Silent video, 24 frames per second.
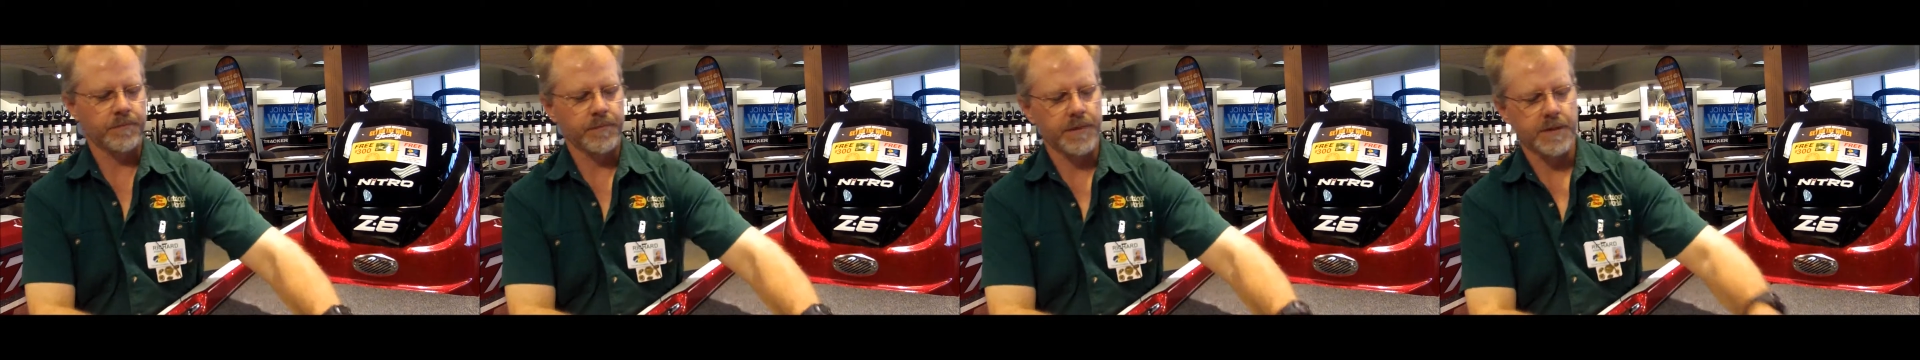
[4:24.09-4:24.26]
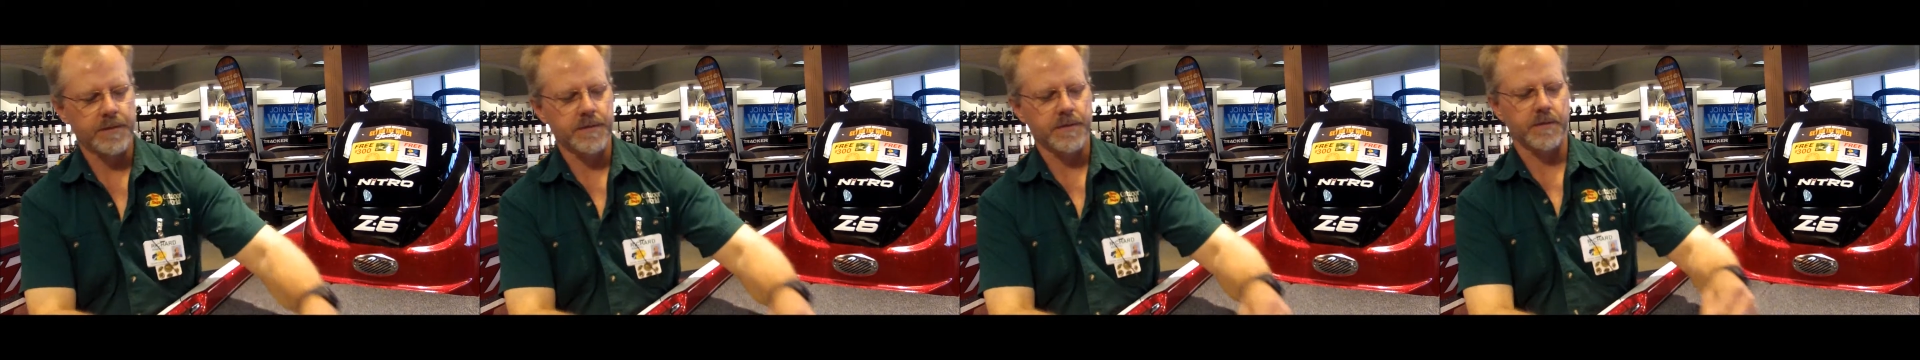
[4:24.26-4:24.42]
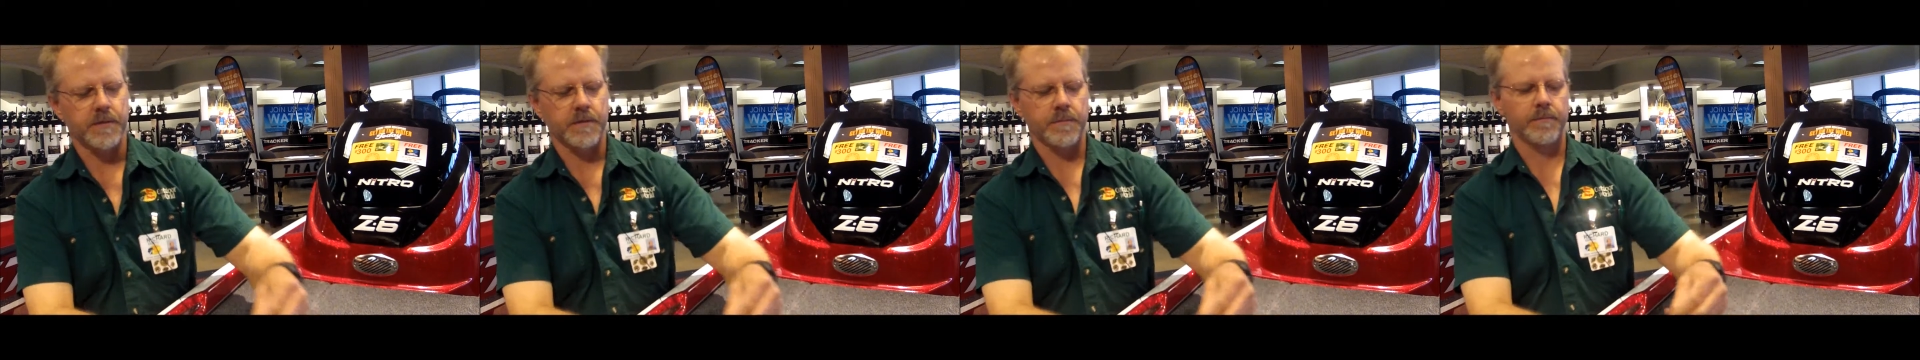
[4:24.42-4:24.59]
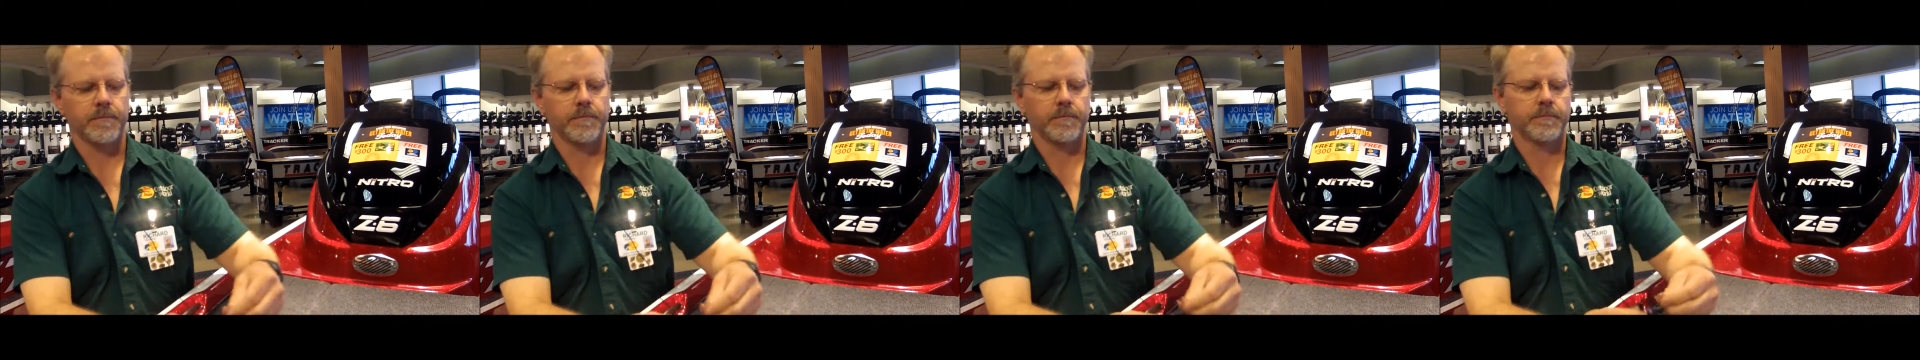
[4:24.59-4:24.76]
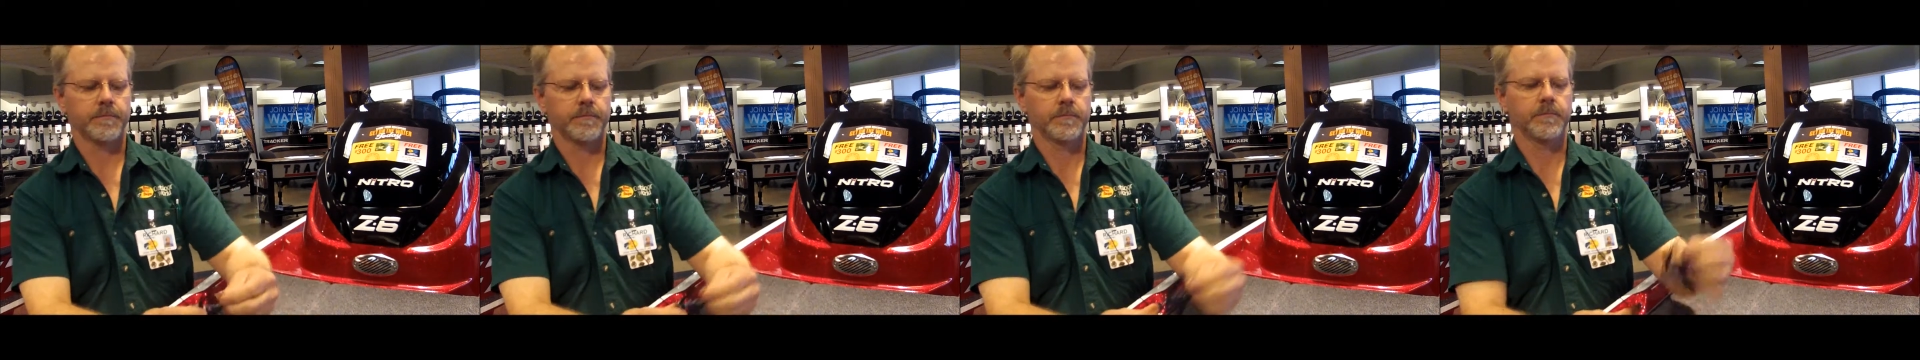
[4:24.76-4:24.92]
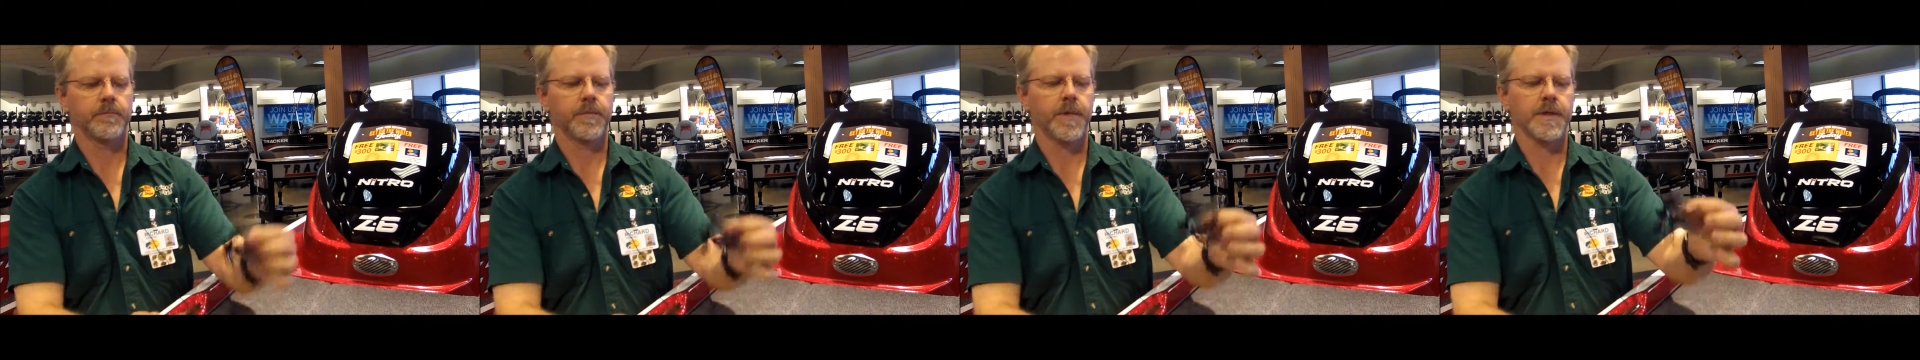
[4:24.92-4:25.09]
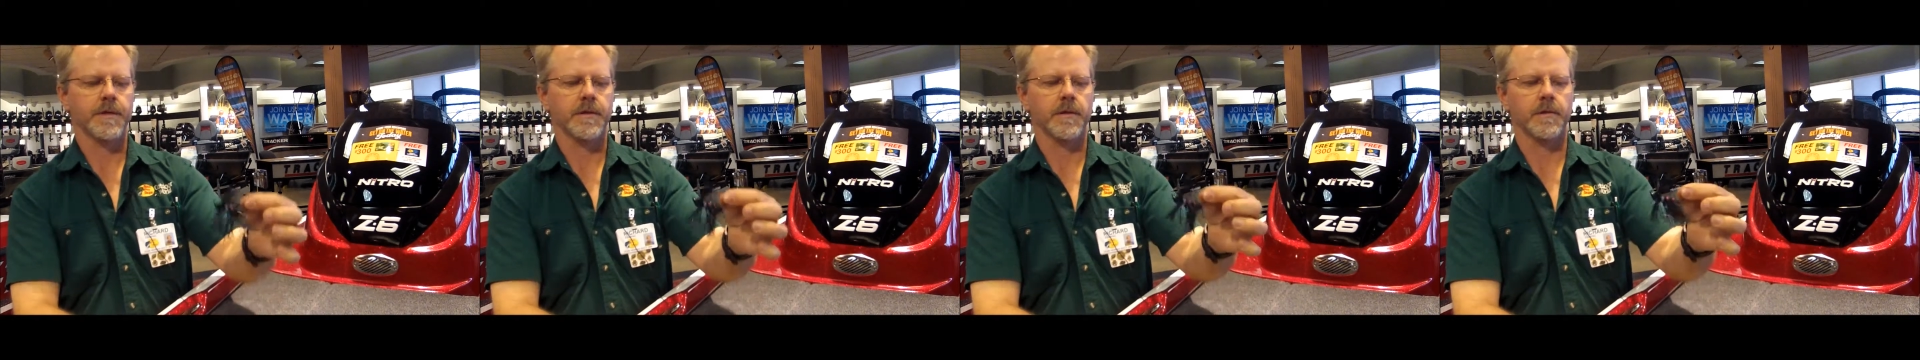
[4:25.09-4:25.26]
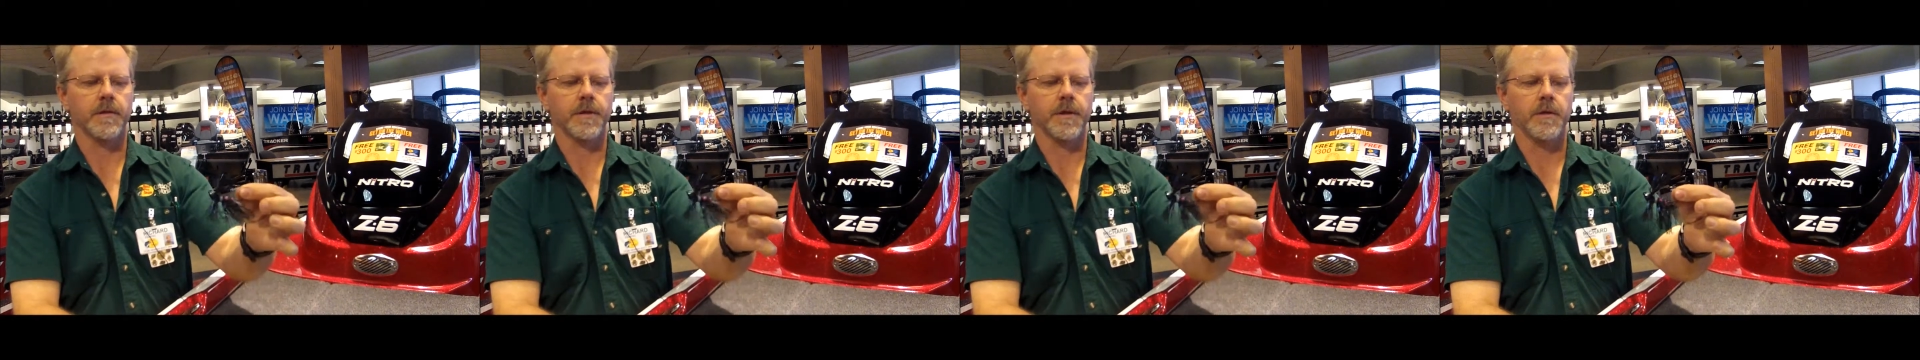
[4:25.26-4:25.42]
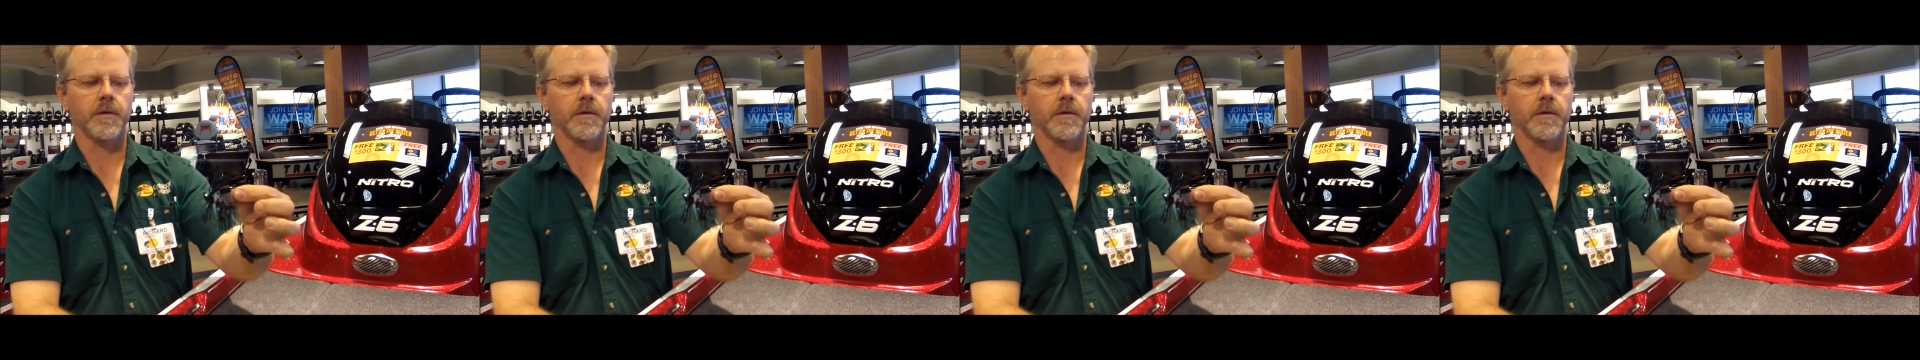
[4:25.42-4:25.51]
That's basically